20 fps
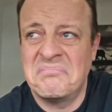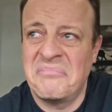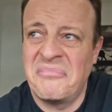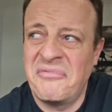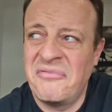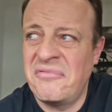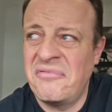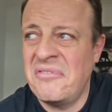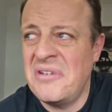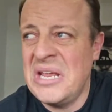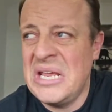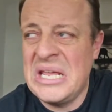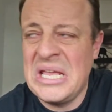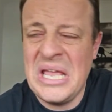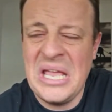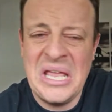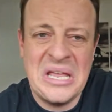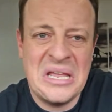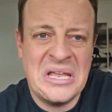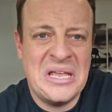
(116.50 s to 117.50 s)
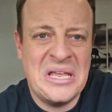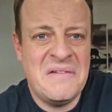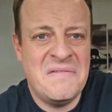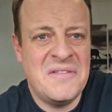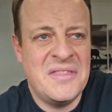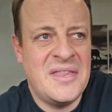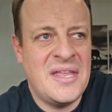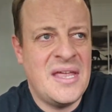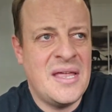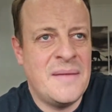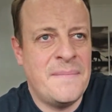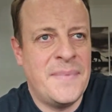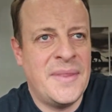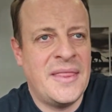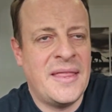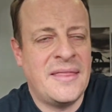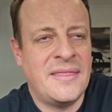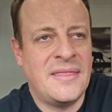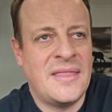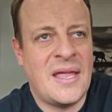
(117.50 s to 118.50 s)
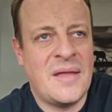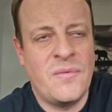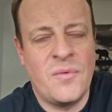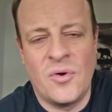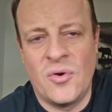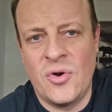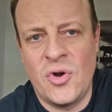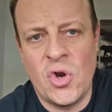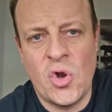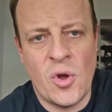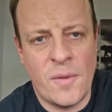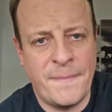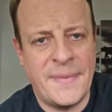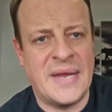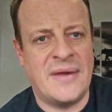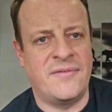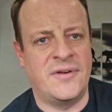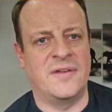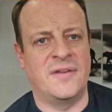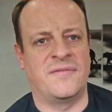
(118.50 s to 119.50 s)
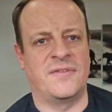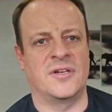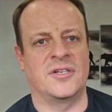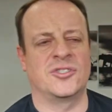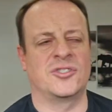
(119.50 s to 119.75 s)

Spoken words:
Free kick here and there, but they were a lot better in the first